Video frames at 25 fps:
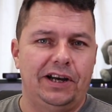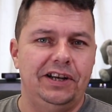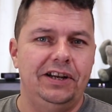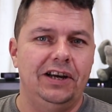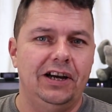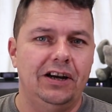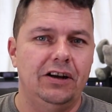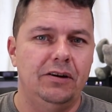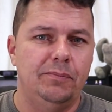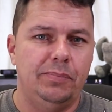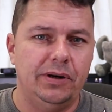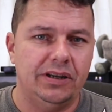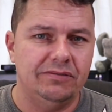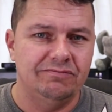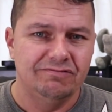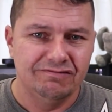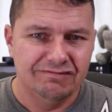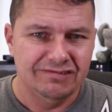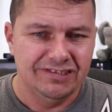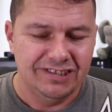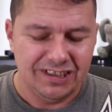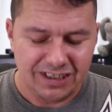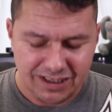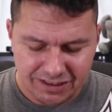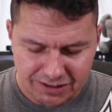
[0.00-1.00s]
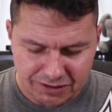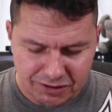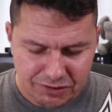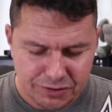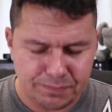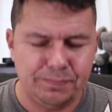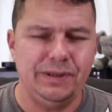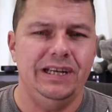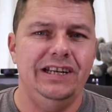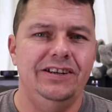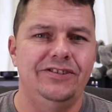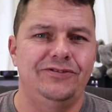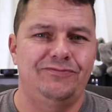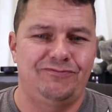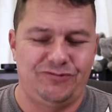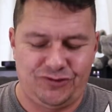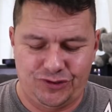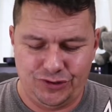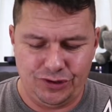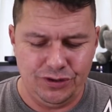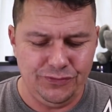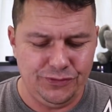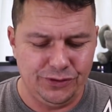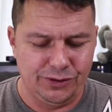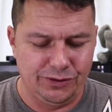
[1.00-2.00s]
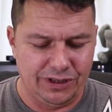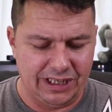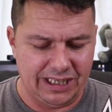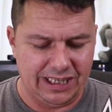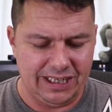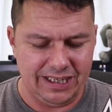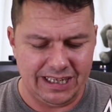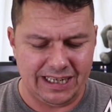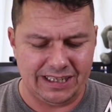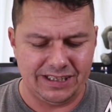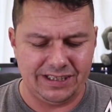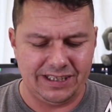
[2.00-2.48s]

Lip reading: I know, but I was being truthful there.